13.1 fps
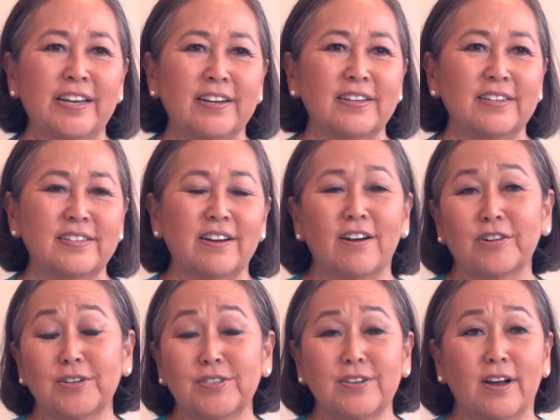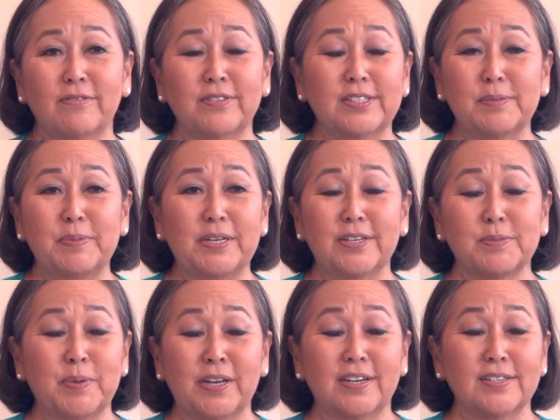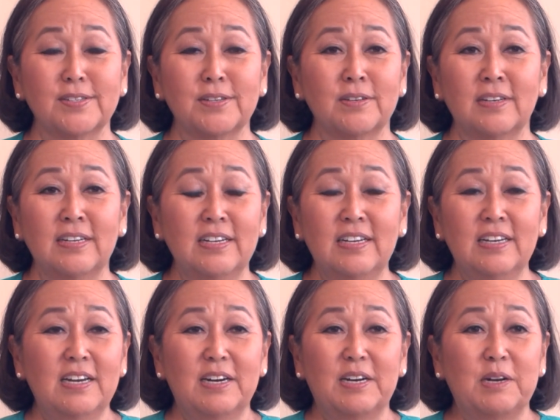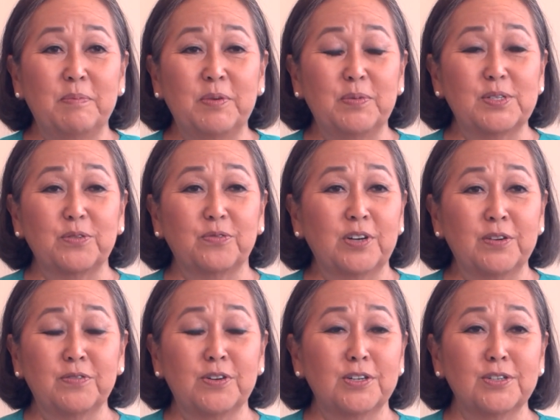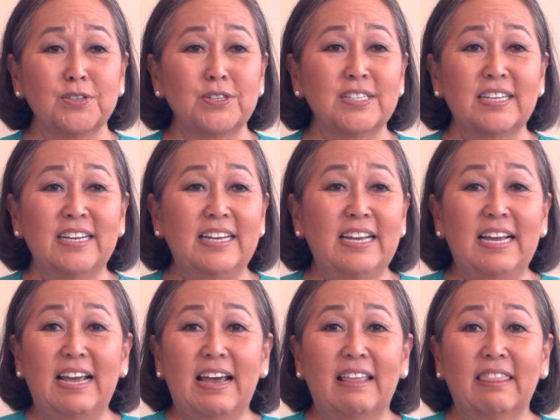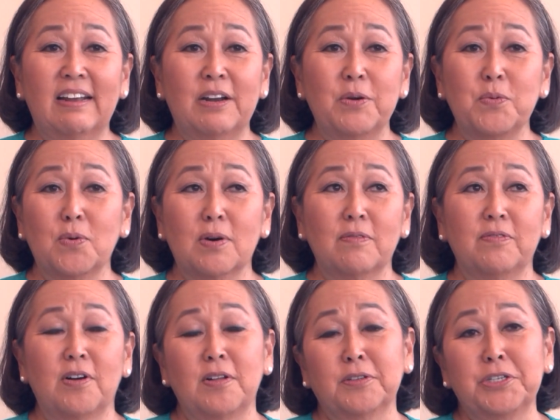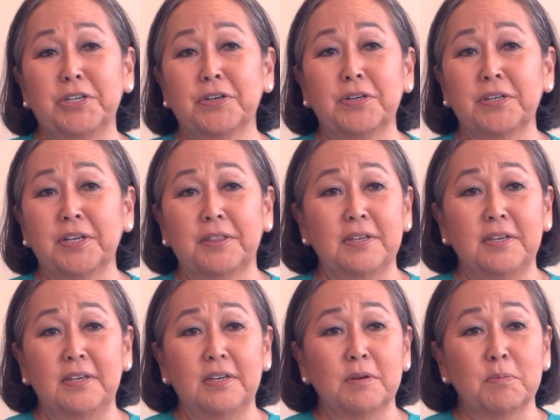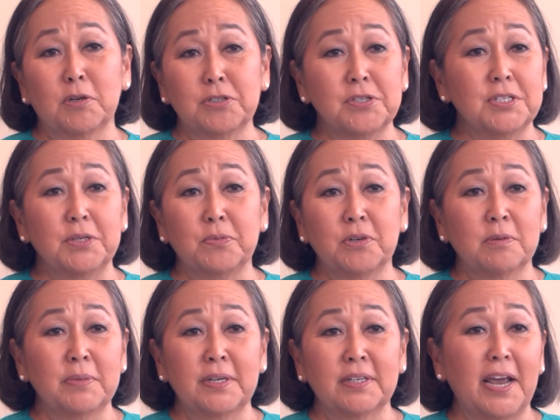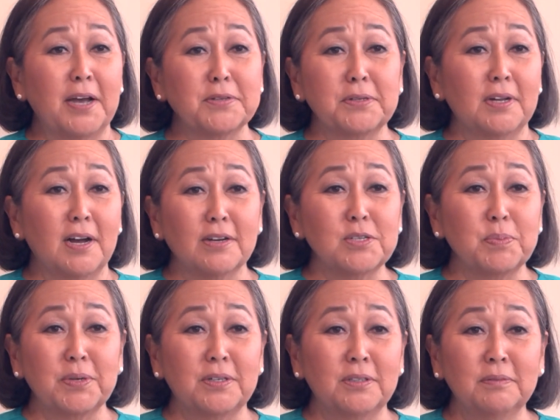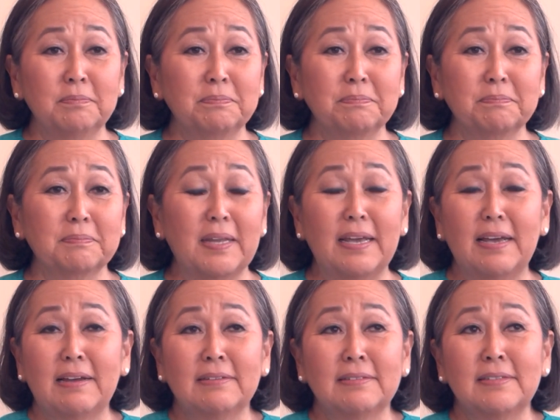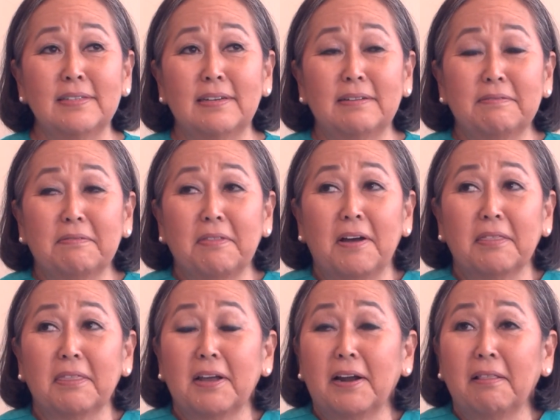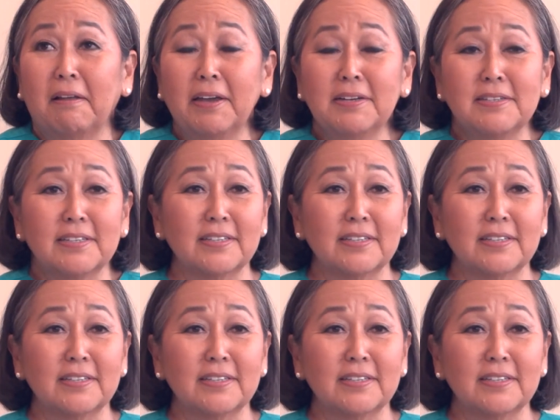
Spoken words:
at a doctor's office because my cousin, it was a friend of hers. And then I volunteered at the emergency room at Castle Hospital and thought that I liked